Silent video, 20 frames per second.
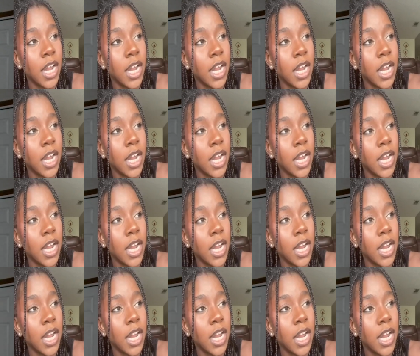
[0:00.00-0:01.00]

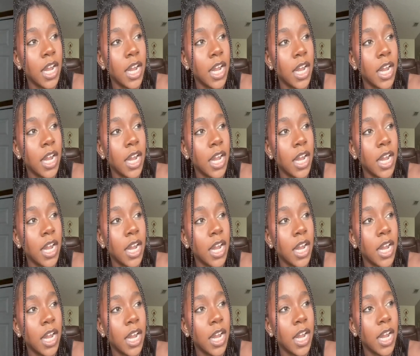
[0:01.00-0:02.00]

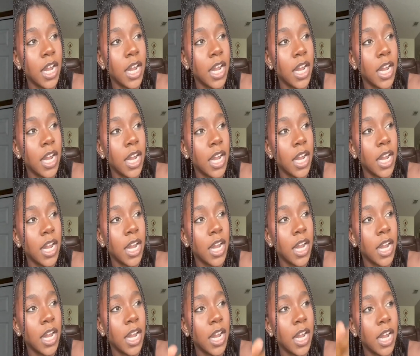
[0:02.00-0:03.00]

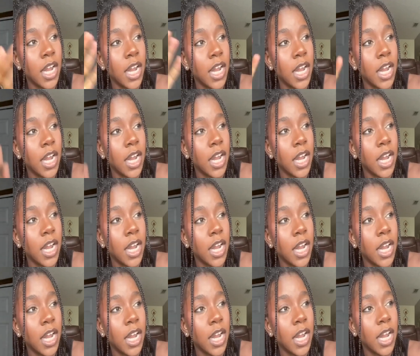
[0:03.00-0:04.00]

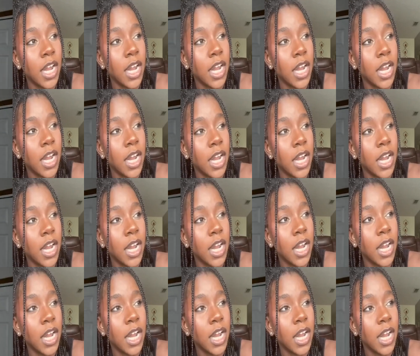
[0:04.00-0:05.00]

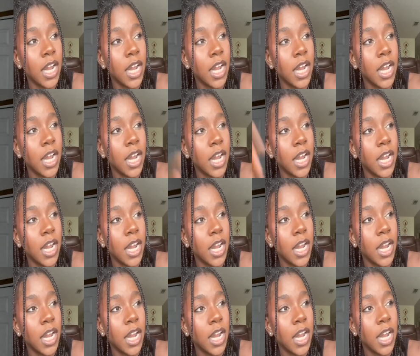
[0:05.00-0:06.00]
(not speaking)